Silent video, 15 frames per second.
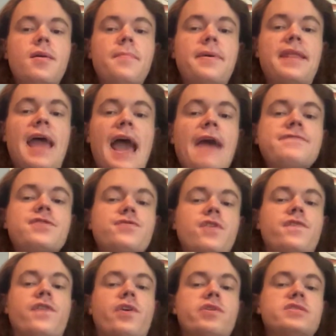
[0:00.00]
But after
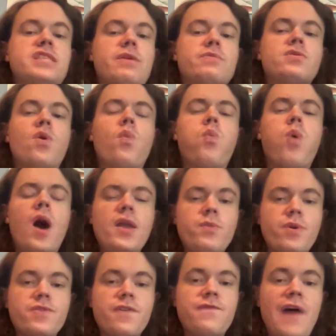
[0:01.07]
reverse, there was a one
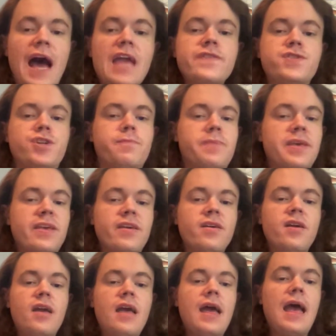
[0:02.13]
where the five should be.
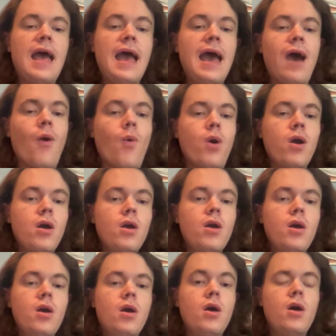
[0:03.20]
How?
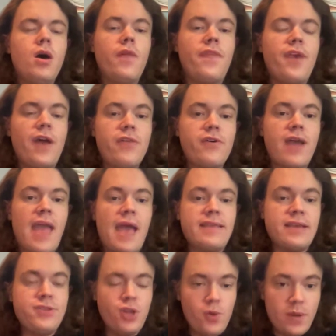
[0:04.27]
On the other
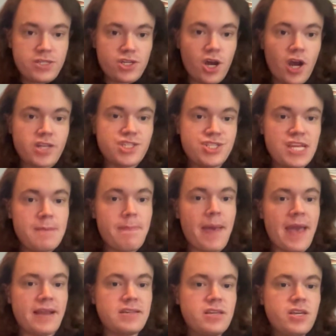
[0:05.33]
hand, I knew which card she
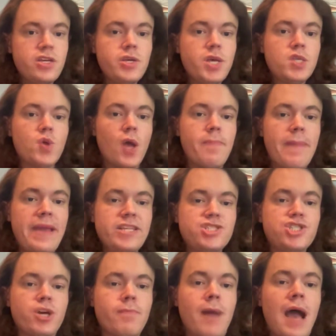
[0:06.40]
picked, so I made
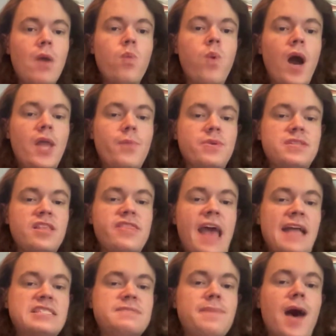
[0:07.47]
sure my one was in
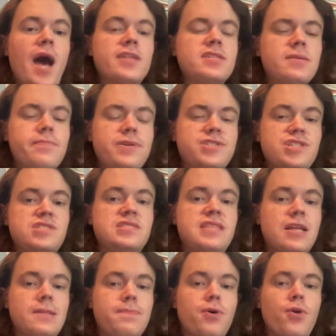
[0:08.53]
that spot, but she
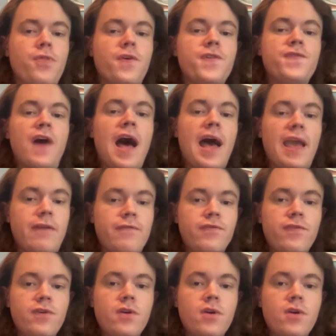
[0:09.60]
still pulled the five.